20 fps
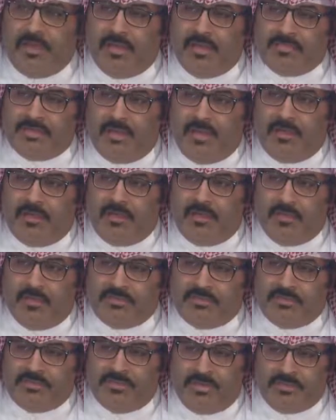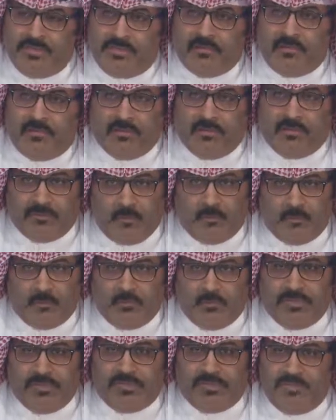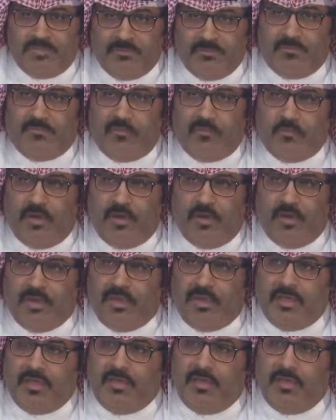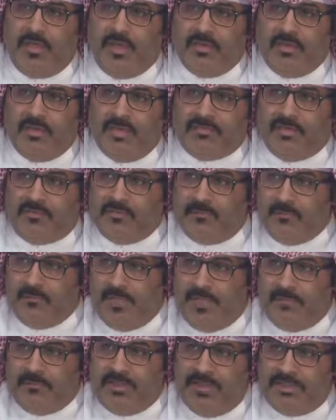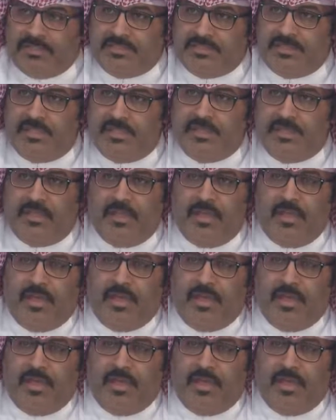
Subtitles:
come back to school and spread the virus. So it's important for